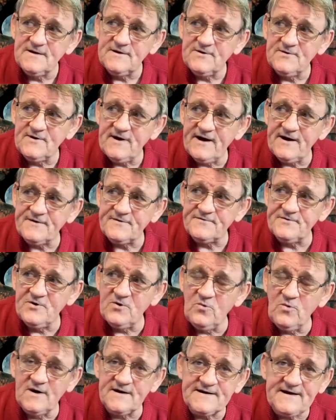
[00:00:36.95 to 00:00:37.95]
to
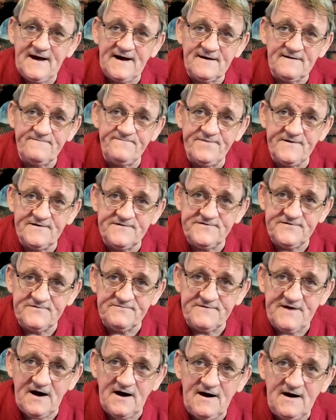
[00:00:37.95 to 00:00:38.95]
know what kind of fish
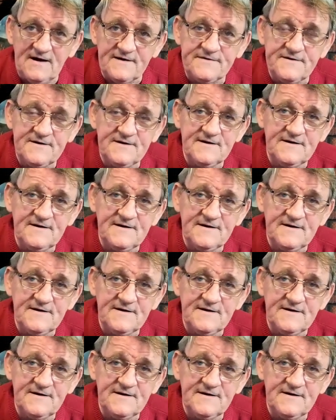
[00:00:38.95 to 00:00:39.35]
you've got.